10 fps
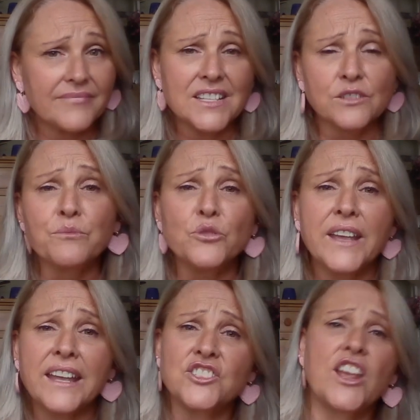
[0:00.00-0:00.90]
some
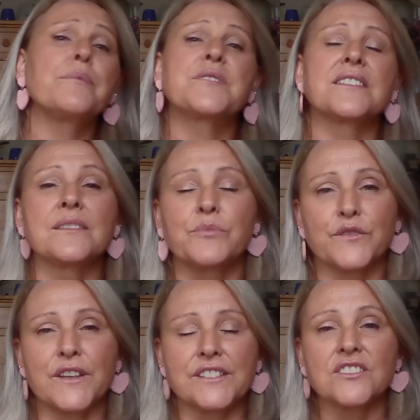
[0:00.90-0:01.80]
bookend chapters, and
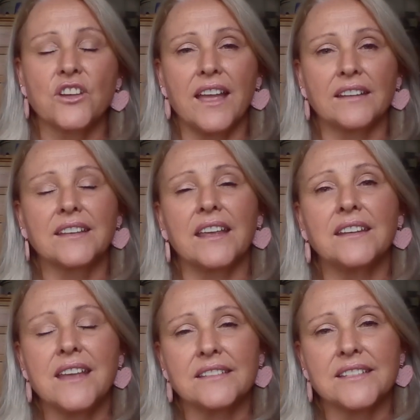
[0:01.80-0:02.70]
Professor Diana
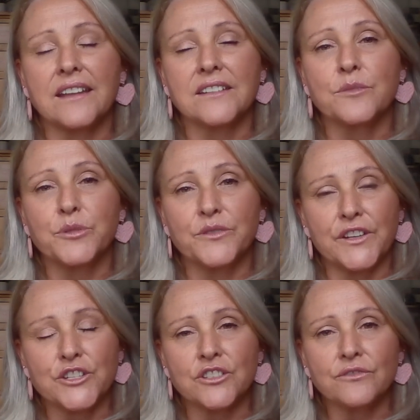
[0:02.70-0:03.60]
Kenny has added a
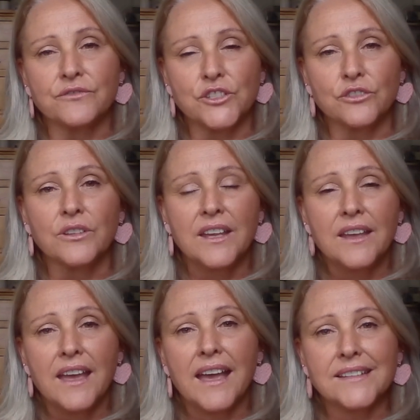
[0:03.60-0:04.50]
professional view
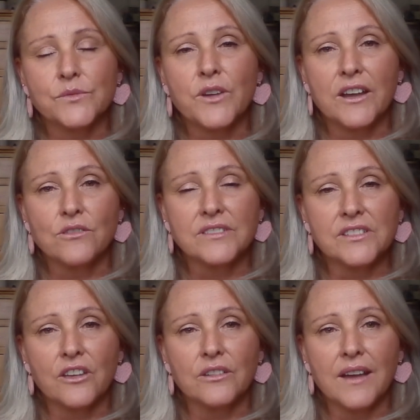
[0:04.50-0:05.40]
as well.
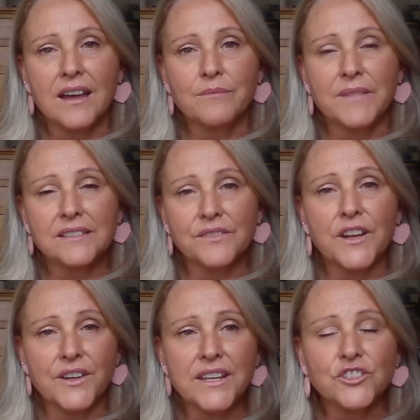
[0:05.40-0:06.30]
So it's a
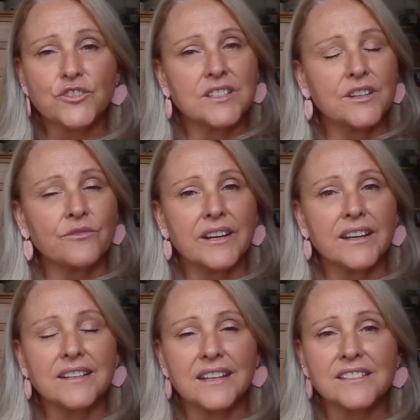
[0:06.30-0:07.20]
very interesting
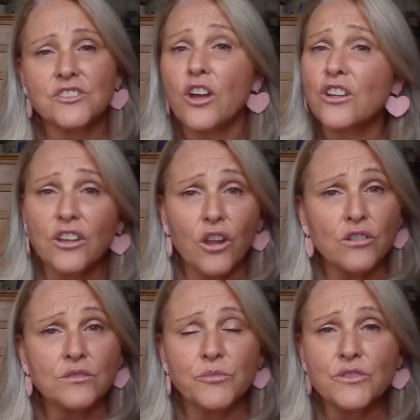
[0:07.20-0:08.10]
read. It's not a
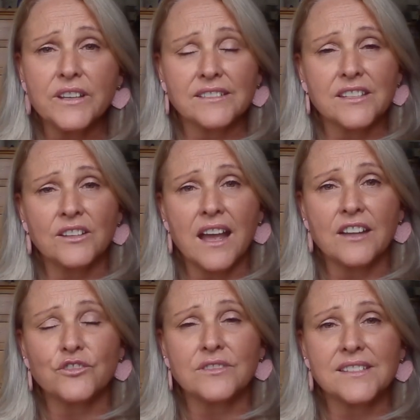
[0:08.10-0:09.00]
long book. It's only
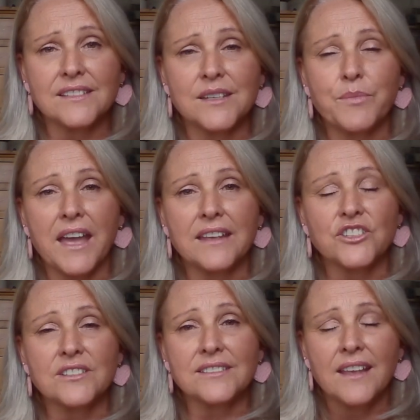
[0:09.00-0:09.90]
160
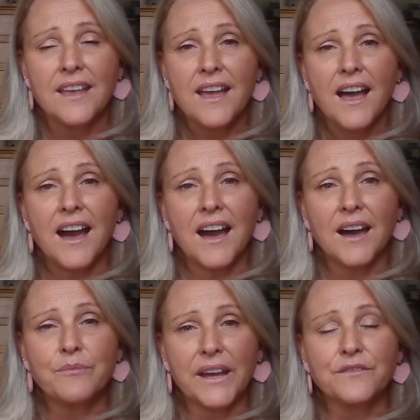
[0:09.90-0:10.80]
pages,
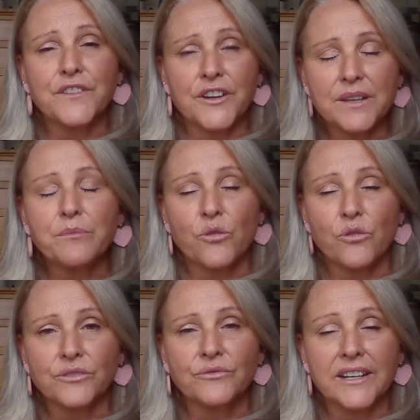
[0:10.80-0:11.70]
but a very
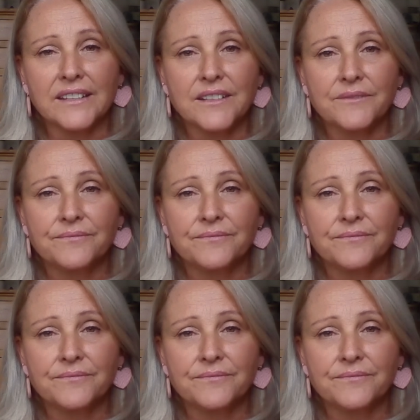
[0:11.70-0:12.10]
important read.